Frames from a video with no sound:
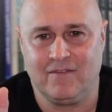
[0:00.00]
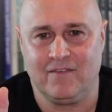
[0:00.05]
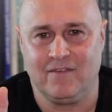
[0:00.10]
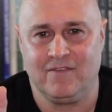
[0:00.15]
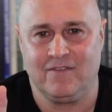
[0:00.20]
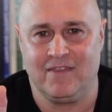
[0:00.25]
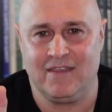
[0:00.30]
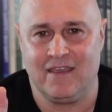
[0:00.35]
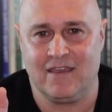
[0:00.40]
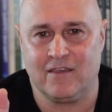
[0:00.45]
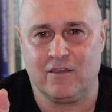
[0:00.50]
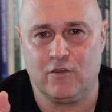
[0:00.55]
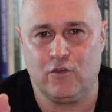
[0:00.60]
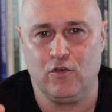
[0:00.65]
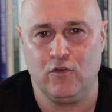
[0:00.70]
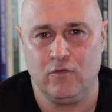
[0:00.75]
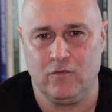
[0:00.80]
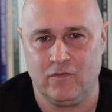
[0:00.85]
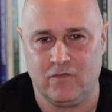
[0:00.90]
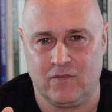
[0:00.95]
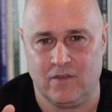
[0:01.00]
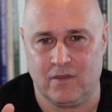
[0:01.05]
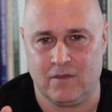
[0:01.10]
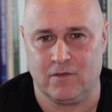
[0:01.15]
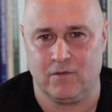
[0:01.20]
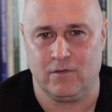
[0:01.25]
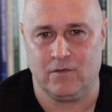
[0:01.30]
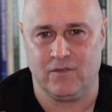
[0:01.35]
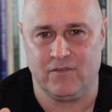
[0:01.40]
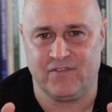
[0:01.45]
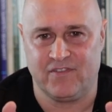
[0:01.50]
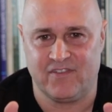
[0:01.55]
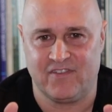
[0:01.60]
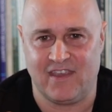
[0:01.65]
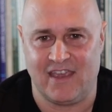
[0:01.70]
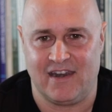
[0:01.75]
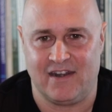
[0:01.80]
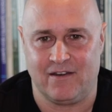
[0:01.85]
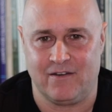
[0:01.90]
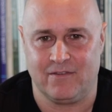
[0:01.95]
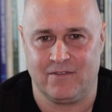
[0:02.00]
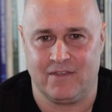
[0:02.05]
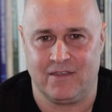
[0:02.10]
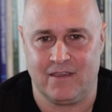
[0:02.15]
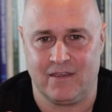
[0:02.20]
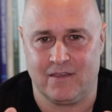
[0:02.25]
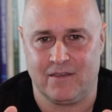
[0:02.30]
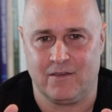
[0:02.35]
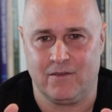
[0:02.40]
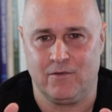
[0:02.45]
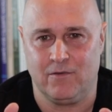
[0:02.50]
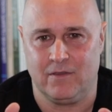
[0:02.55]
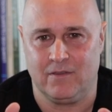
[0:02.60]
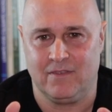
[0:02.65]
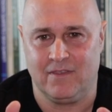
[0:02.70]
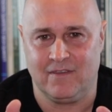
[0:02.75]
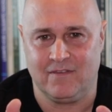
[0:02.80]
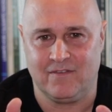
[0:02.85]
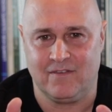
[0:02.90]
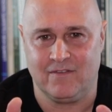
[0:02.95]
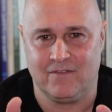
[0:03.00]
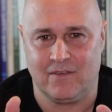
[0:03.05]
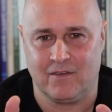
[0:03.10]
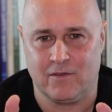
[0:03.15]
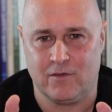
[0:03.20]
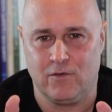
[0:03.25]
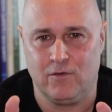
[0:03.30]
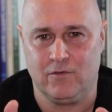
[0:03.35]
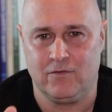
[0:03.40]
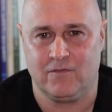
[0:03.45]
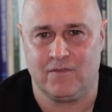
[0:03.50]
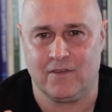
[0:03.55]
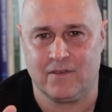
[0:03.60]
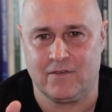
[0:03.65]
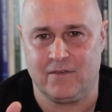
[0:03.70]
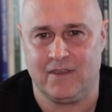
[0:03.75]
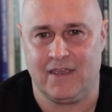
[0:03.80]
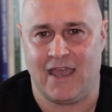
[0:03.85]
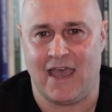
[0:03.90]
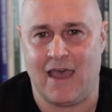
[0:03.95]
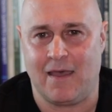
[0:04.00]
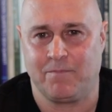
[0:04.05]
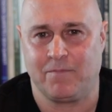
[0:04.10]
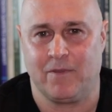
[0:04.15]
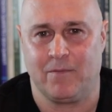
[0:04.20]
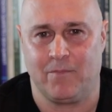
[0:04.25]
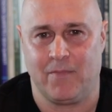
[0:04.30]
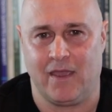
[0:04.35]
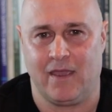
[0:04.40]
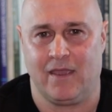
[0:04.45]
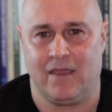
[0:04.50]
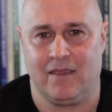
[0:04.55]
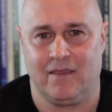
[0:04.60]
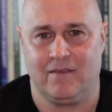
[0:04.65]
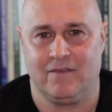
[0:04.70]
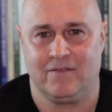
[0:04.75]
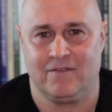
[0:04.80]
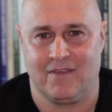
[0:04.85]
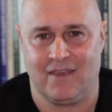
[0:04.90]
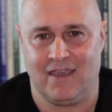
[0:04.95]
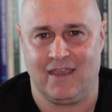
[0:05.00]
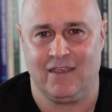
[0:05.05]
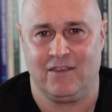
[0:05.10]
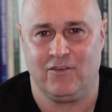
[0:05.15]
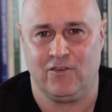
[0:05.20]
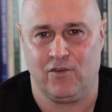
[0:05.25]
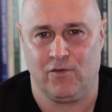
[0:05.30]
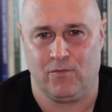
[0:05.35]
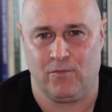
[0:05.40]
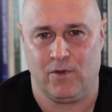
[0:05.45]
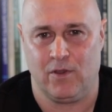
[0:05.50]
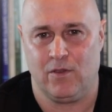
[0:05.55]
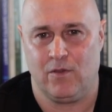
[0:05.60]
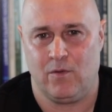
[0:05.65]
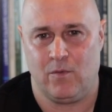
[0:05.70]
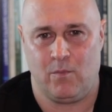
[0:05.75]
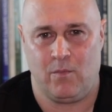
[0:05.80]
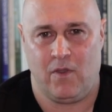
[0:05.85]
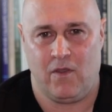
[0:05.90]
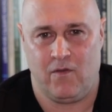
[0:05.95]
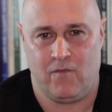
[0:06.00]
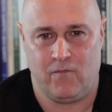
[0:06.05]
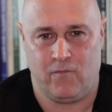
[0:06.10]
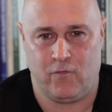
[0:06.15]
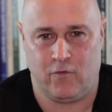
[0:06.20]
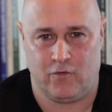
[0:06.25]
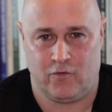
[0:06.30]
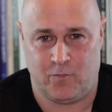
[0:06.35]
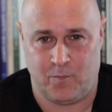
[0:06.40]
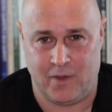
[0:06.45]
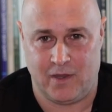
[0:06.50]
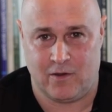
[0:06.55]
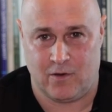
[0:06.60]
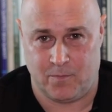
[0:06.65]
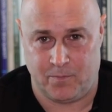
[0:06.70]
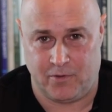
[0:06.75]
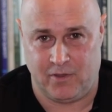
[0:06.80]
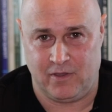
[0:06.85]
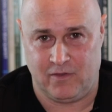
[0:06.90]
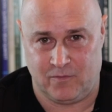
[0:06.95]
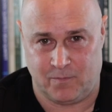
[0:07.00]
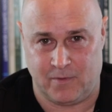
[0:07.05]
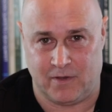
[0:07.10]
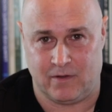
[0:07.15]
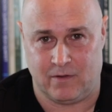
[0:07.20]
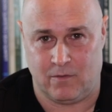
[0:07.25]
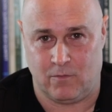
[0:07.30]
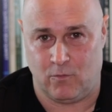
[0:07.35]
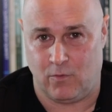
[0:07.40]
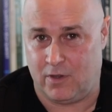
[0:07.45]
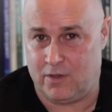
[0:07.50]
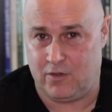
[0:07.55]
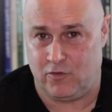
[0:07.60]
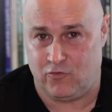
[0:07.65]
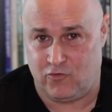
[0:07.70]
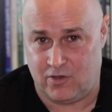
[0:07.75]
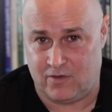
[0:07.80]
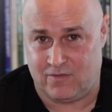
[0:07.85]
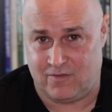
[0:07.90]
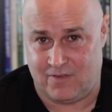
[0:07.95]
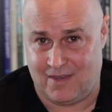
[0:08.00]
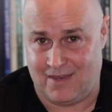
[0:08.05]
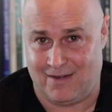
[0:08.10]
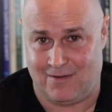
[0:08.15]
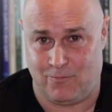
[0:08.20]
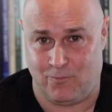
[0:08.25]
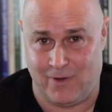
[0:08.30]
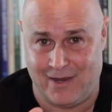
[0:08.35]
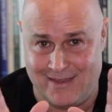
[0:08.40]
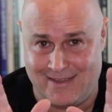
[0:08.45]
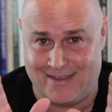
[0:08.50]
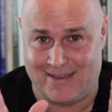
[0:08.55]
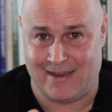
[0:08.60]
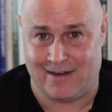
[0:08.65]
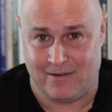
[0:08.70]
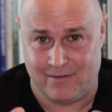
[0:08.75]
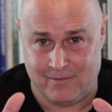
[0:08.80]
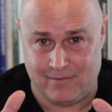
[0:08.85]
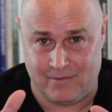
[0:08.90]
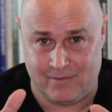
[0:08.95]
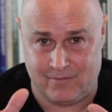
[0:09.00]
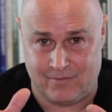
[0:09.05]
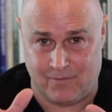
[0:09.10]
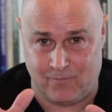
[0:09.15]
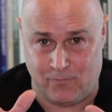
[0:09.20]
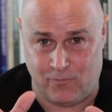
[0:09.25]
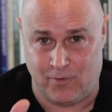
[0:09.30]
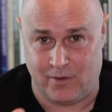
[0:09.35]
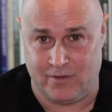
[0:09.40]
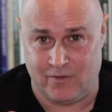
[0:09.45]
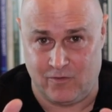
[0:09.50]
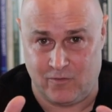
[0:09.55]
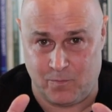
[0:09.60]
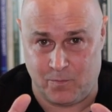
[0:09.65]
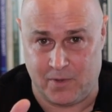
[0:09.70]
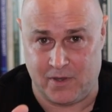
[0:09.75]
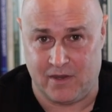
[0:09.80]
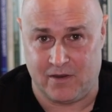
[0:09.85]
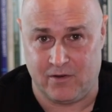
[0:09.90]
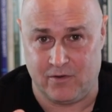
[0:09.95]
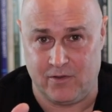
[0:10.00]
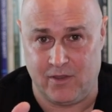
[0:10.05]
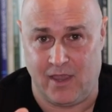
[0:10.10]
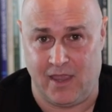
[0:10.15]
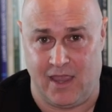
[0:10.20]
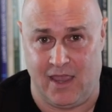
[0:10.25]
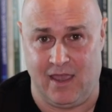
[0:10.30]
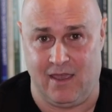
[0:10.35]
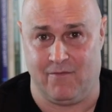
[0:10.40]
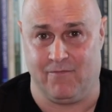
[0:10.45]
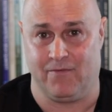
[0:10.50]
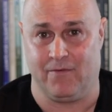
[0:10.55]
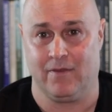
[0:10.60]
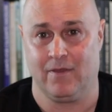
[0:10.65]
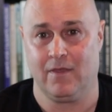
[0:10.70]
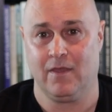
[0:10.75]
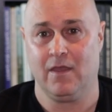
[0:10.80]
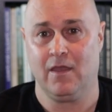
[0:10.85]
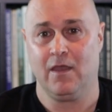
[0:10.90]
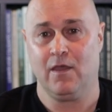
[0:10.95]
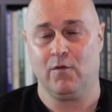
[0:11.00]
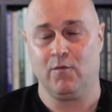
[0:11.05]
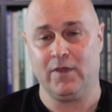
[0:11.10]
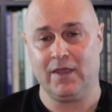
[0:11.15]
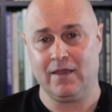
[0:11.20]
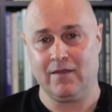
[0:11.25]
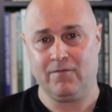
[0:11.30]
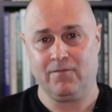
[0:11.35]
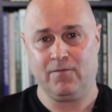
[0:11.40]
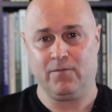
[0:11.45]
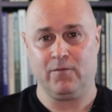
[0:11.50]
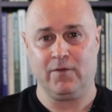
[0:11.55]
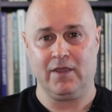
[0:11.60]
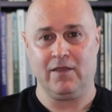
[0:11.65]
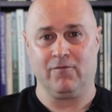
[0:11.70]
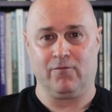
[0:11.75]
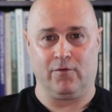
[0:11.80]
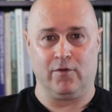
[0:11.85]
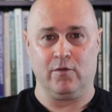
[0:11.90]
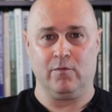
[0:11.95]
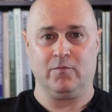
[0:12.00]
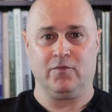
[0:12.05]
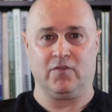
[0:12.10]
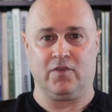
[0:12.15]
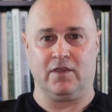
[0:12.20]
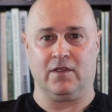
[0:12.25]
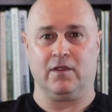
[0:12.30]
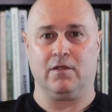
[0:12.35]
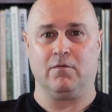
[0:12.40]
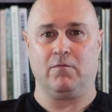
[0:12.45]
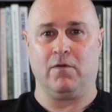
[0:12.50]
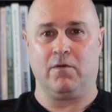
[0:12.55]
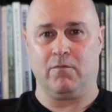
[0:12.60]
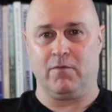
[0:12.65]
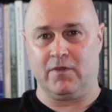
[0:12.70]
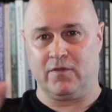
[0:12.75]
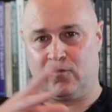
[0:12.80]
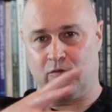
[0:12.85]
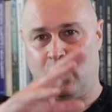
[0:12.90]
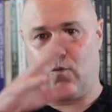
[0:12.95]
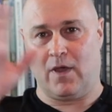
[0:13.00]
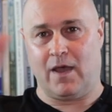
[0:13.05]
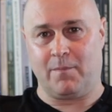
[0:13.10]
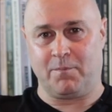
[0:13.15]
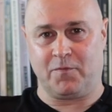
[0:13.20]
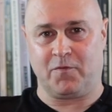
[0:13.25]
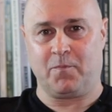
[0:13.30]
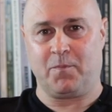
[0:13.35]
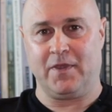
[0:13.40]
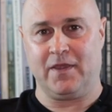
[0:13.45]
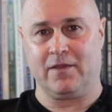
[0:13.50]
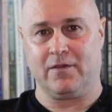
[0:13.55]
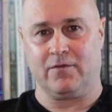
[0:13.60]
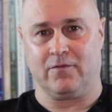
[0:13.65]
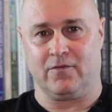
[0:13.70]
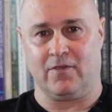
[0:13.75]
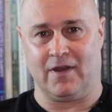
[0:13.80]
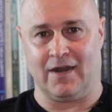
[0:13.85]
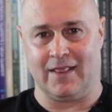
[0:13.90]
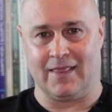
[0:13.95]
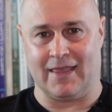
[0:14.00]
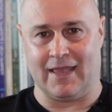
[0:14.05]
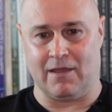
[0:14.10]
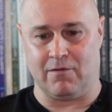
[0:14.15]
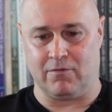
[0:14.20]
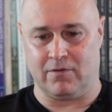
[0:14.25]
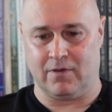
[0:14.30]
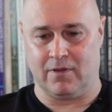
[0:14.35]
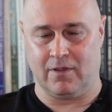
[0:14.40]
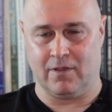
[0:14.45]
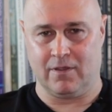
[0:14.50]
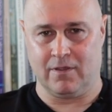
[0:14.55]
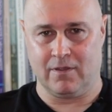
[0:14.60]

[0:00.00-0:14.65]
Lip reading: is the acoustical center. This is acoustically optimized in your room for speaker placement. What you just did, regardless of what speaker you have. We have rooms here where we swap speakers in and out.